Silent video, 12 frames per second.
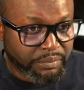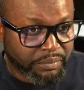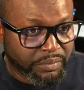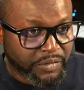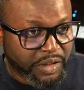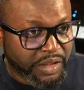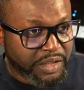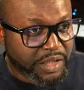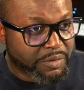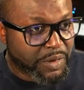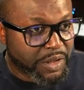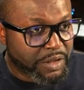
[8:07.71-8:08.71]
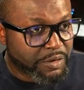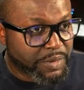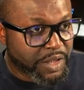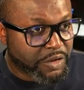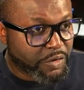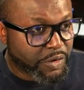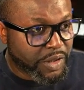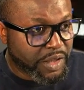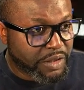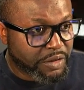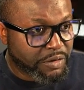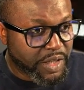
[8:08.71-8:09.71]
I just wanted to make sure
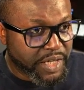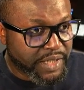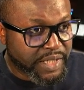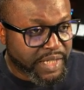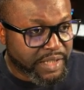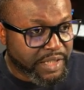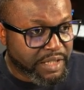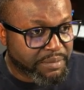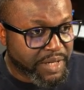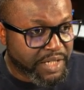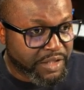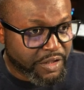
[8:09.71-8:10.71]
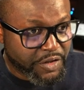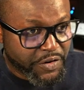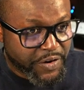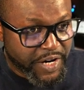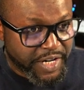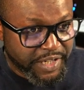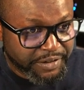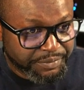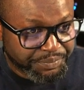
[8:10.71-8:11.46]
that you guys can see my screen.